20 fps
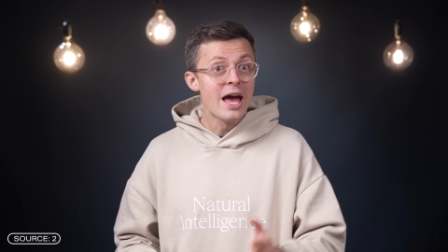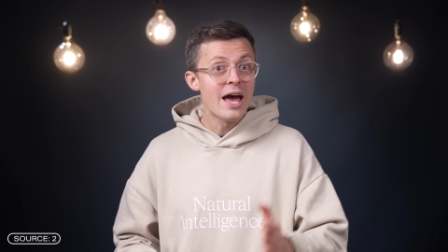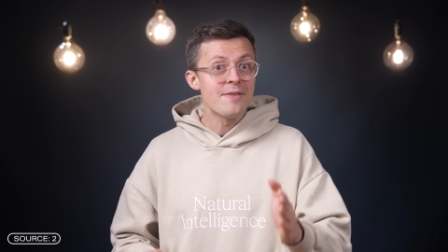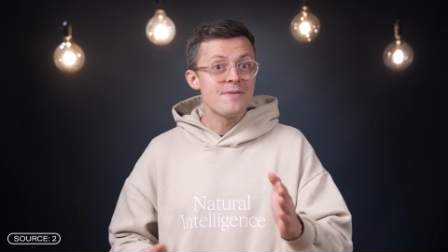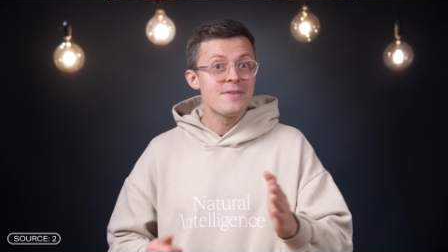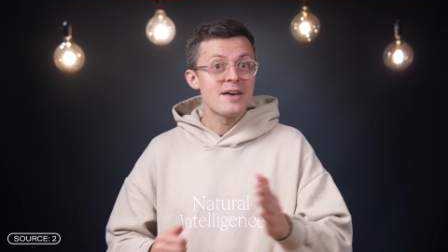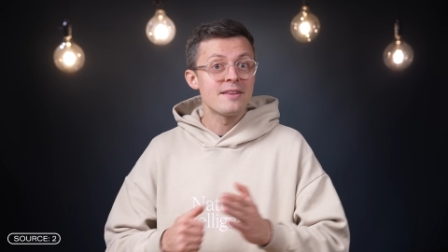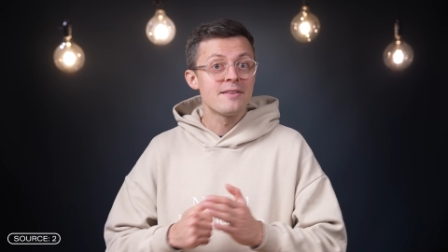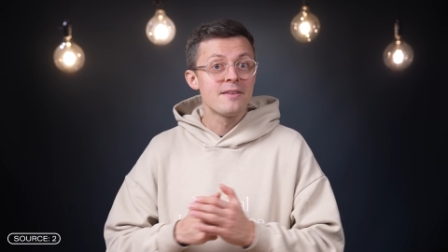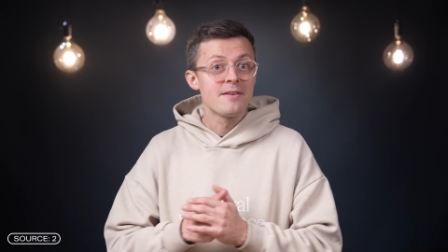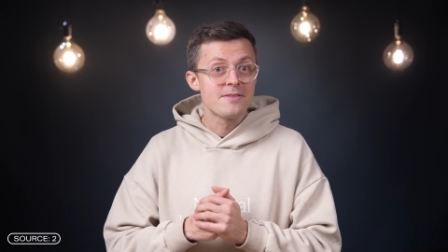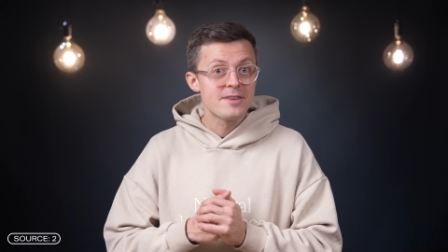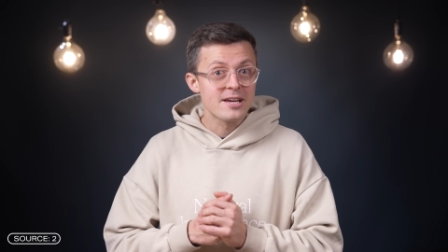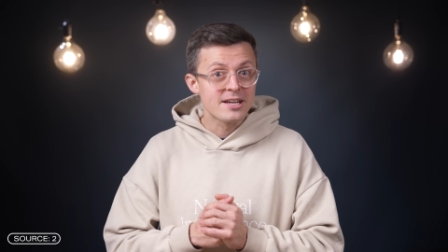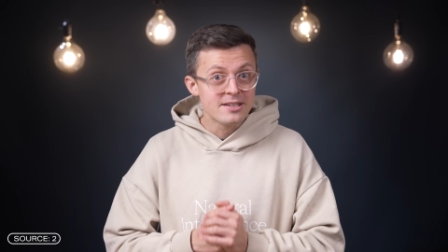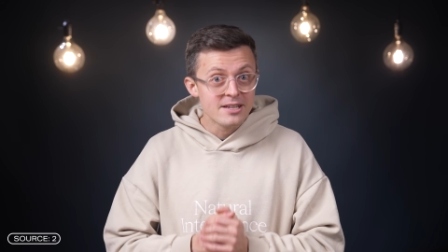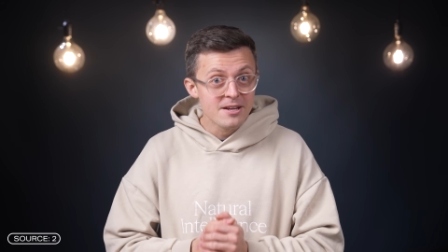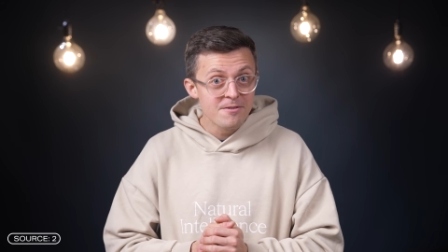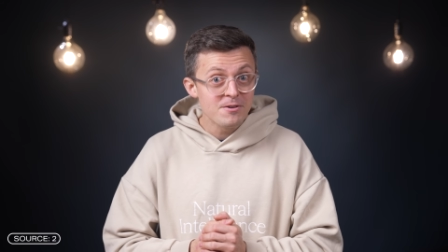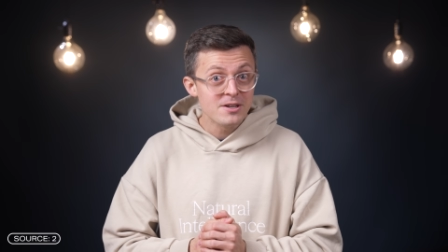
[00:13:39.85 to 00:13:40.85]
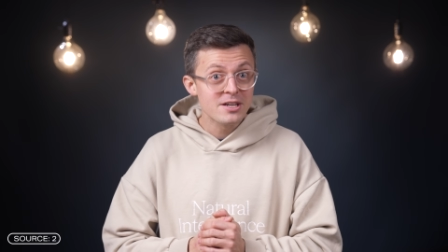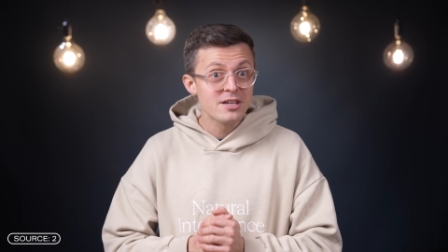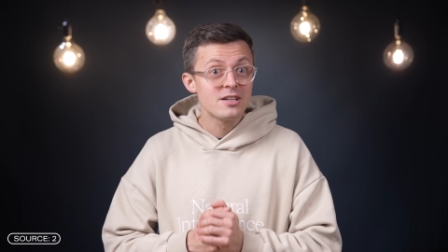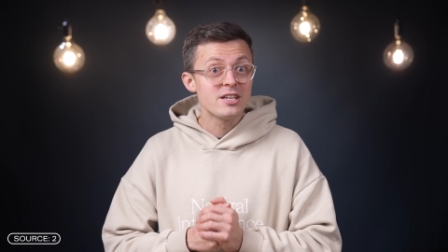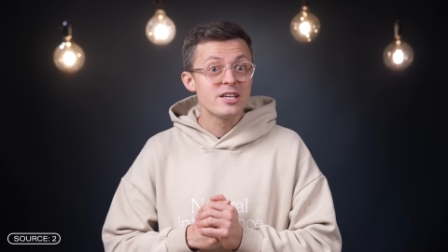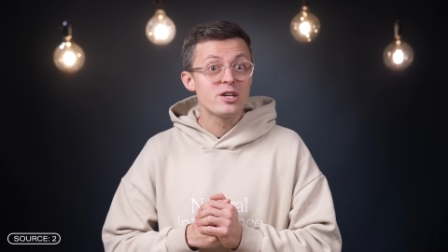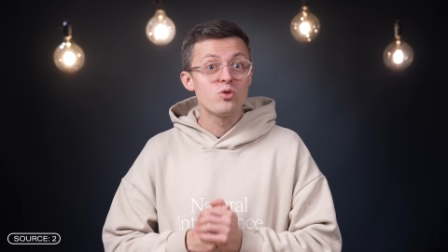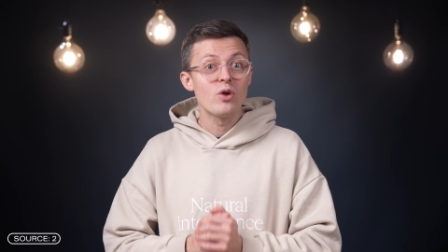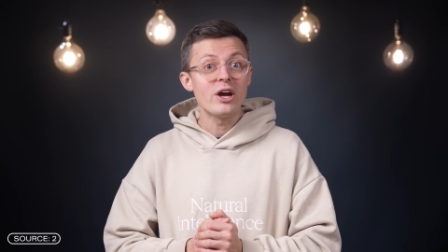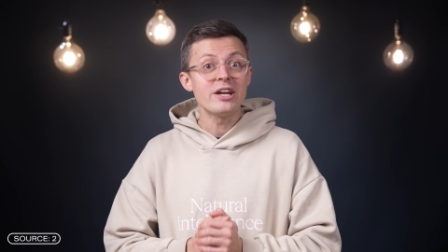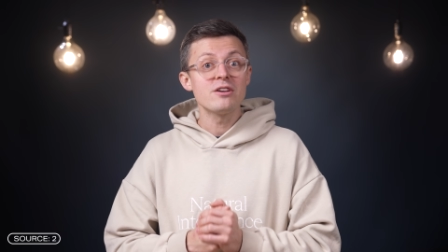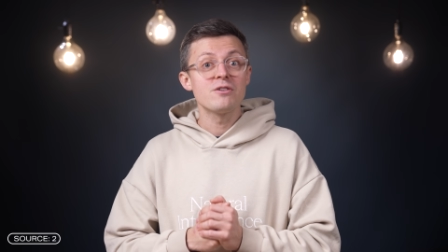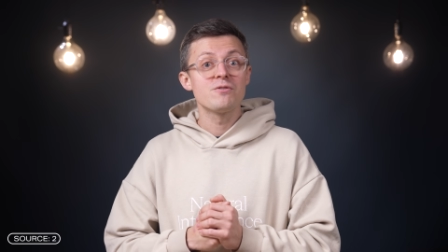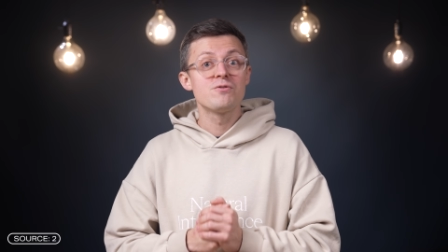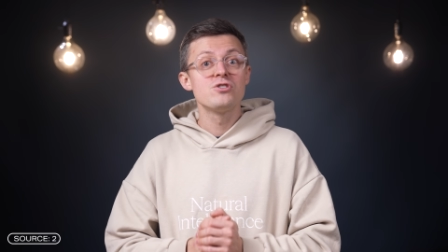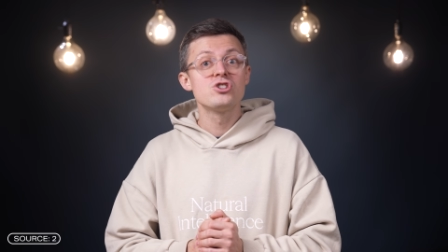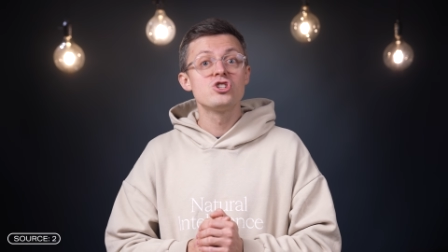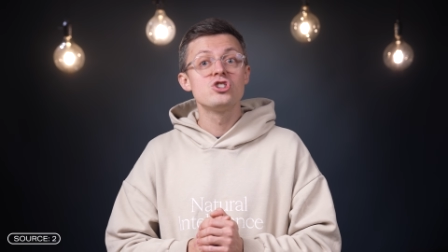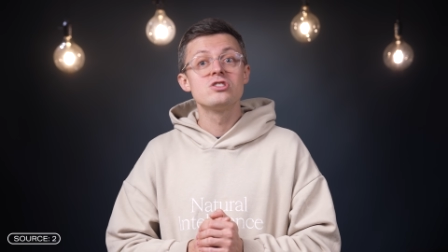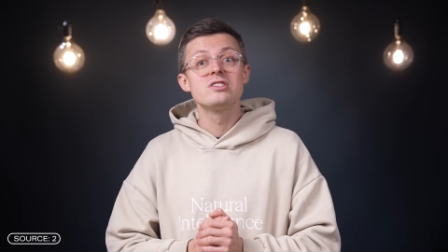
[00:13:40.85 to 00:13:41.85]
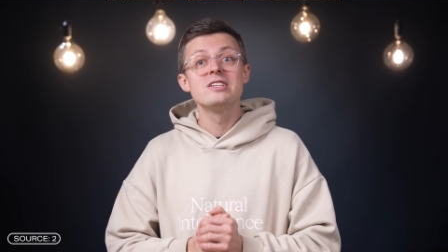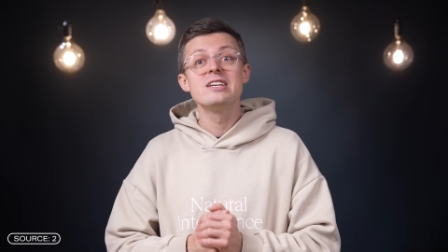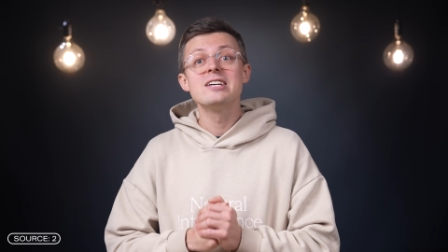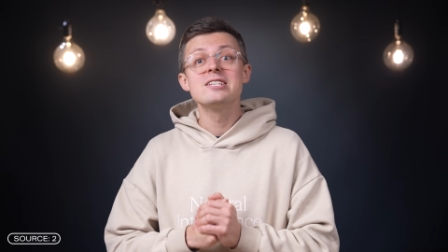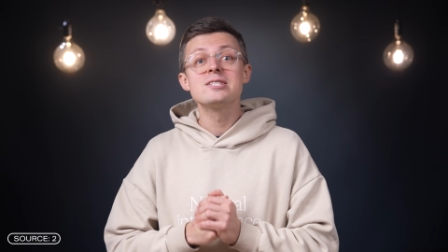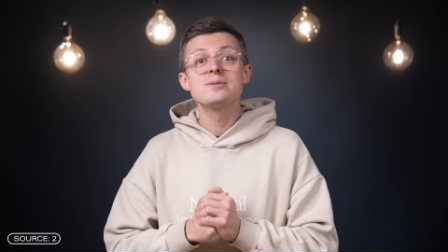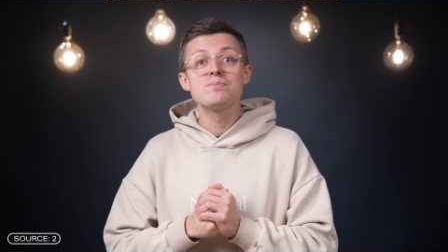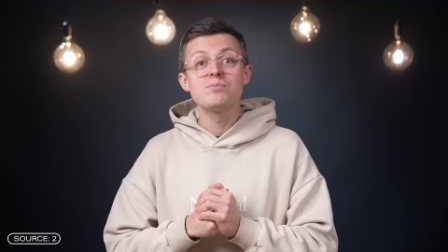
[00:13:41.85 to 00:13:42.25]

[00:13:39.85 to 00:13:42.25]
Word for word: and that significantly greater efficiency is